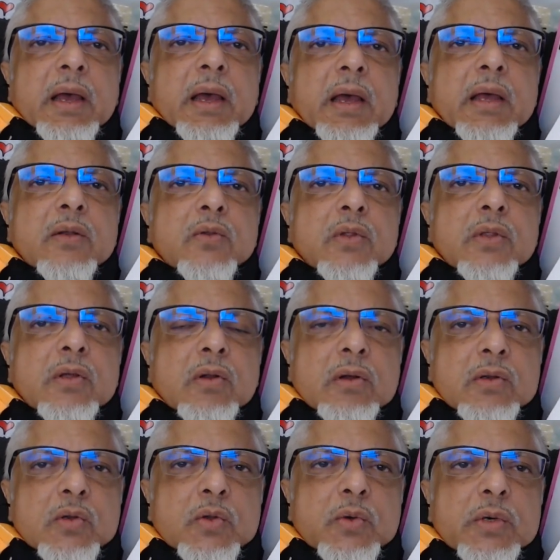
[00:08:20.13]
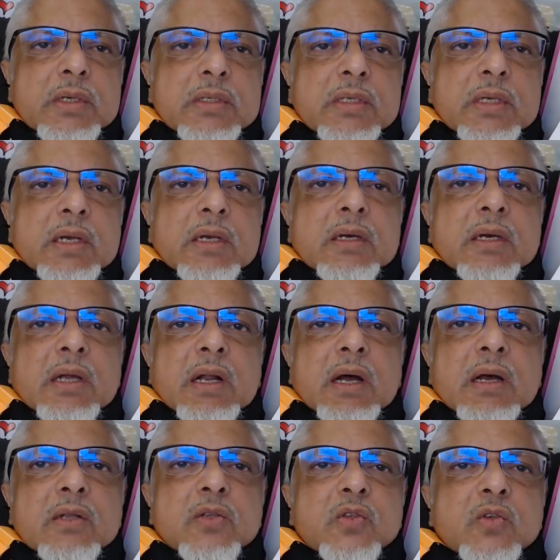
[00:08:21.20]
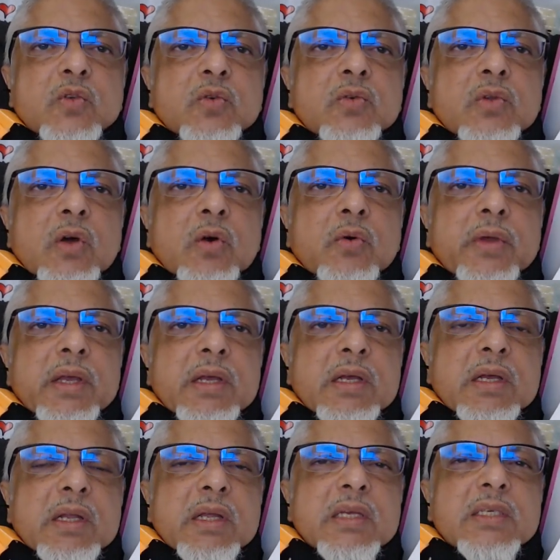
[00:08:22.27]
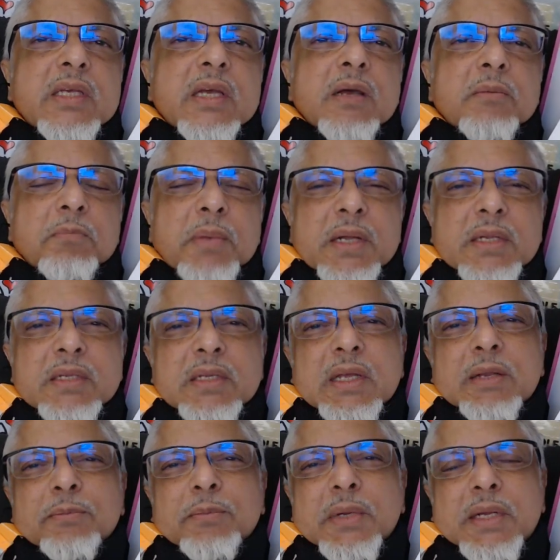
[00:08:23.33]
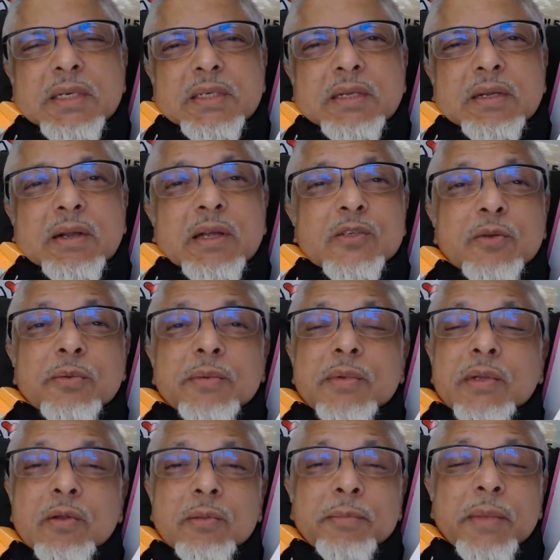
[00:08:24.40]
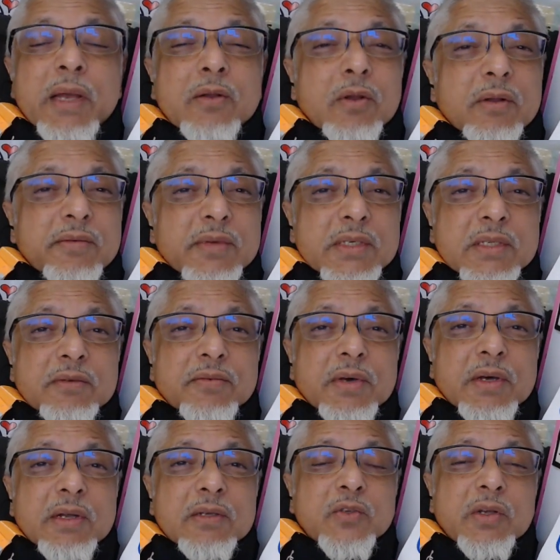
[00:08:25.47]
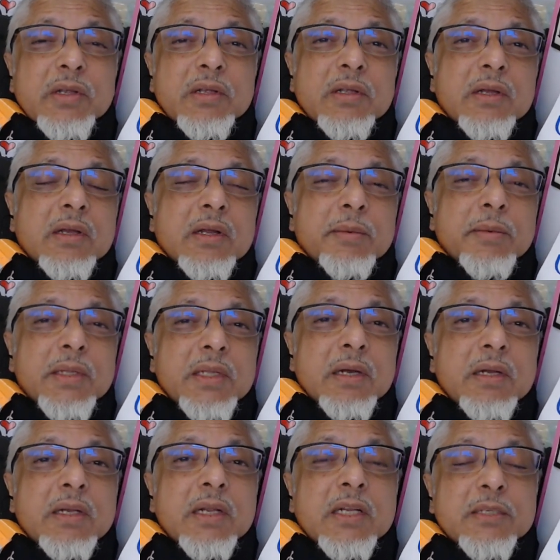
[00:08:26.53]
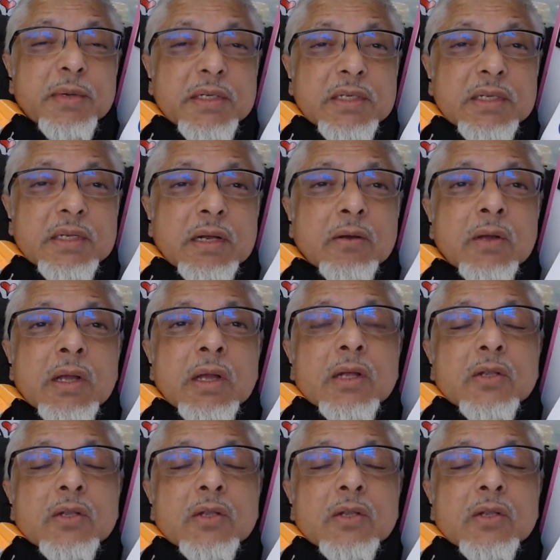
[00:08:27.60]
And to the wrongdoers, grant you no increase but in perdition. Right? So we'll make a lot of istighfar during Ramadan, and especially now,